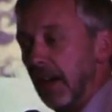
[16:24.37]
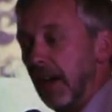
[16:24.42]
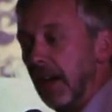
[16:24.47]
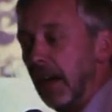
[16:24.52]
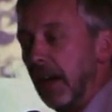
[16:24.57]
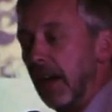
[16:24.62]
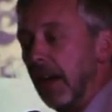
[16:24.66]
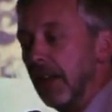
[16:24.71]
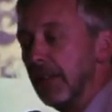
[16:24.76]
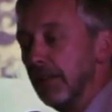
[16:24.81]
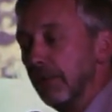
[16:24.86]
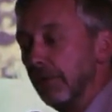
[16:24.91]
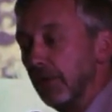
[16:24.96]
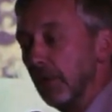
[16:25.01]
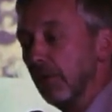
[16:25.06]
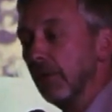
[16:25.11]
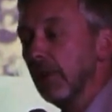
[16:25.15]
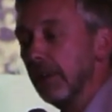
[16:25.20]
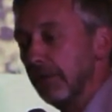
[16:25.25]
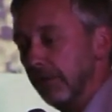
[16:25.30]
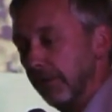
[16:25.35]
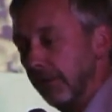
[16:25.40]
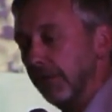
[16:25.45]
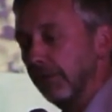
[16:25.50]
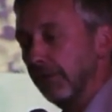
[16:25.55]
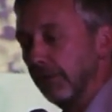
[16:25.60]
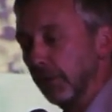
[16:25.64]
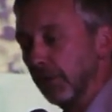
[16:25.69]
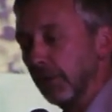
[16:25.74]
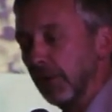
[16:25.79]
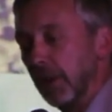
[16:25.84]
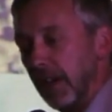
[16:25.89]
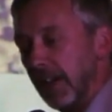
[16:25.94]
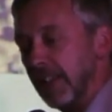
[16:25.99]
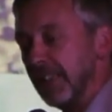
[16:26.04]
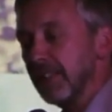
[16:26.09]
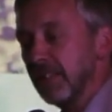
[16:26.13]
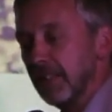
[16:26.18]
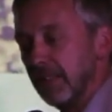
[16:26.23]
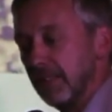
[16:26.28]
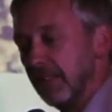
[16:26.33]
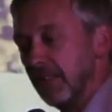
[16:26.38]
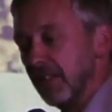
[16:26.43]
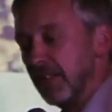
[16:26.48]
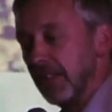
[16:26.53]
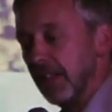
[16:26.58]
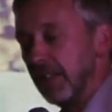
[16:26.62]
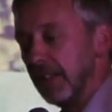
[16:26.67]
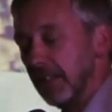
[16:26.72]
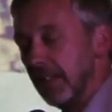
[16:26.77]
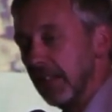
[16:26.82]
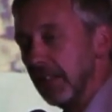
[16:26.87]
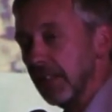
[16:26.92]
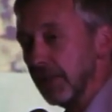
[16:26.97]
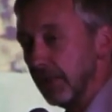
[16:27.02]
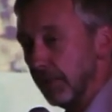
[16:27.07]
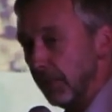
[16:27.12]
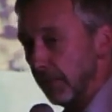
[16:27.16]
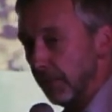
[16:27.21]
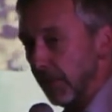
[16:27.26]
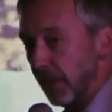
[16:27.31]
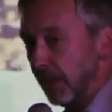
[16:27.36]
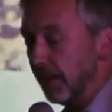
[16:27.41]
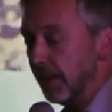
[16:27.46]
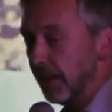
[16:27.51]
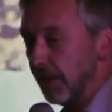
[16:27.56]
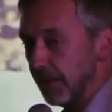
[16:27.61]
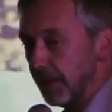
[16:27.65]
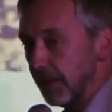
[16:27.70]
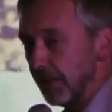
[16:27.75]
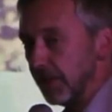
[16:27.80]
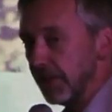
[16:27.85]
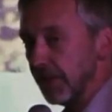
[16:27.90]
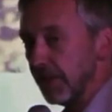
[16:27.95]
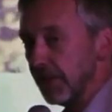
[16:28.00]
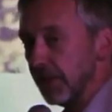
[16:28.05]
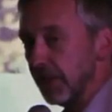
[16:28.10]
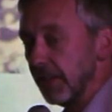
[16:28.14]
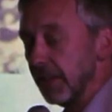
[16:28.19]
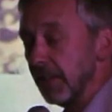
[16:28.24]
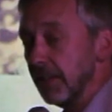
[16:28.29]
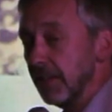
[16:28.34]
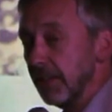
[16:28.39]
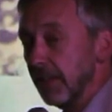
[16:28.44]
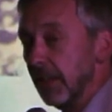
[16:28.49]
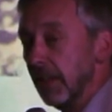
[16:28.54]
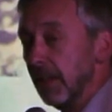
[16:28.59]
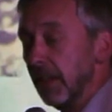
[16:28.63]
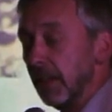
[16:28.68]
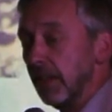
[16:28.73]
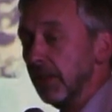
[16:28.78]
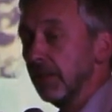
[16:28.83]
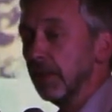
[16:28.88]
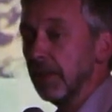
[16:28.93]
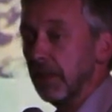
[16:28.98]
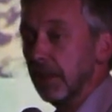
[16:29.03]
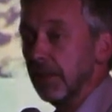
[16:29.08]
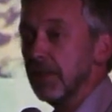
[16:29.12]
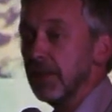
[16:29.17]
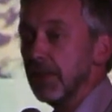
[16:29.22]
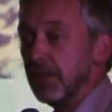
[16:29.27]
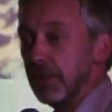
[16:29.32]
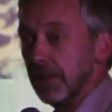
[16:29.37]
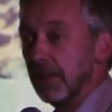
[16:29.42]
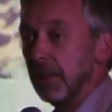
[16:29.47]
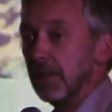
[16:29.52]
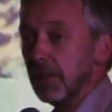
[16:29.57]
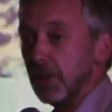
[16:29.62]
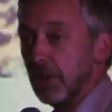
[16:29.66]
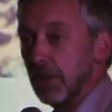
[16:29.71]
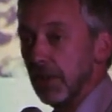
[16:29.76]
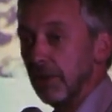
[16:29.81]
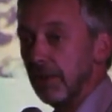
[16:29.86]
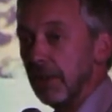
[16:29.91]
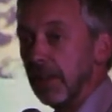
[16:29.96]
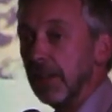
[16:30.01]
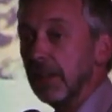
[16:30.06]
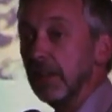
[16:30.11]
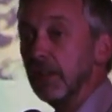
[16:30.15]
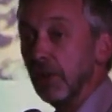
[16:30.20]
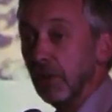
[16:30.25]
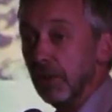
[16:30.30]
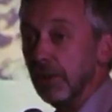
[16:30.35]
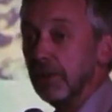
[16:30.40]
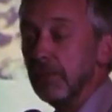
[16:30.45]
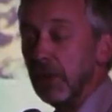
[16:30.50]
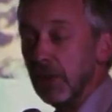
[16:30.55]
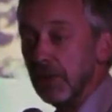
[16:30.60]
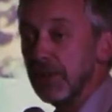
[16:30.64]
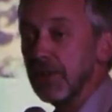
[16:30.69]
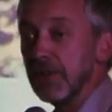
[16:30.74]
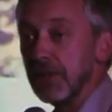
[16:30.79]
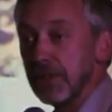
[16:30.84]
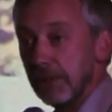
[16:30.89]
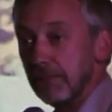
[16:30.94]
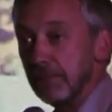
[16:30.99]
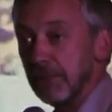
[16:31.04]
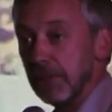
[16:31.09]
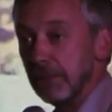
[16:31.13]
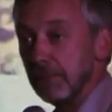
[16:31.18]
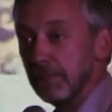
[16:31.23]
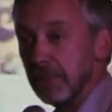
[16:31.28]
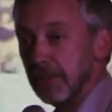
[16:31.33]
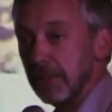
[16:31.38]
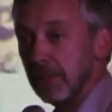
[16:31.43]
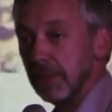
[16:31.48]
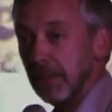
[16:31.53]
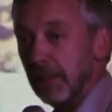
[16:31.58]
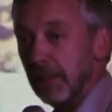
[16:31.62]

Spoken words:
And if you live for 8 to 10 years with Parkinson's disease, you're going to start showing non-motor symptoms,